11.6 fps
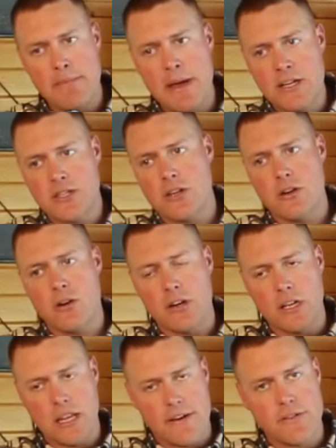and make sure you're on
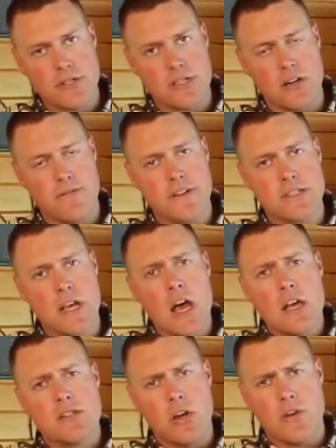a level surface
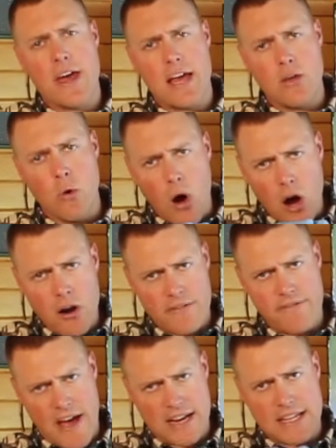so that you are in
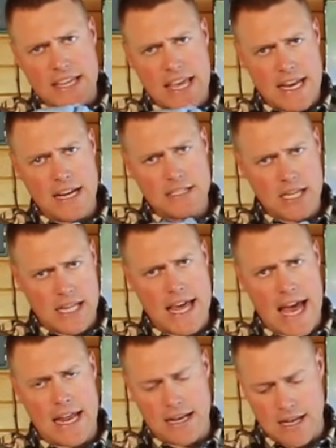fact getting to
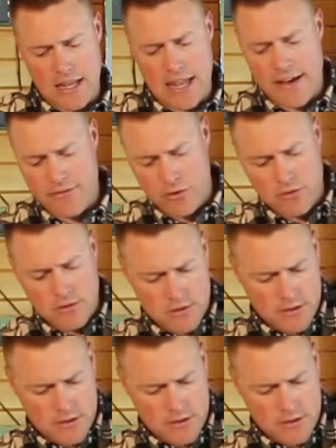that level.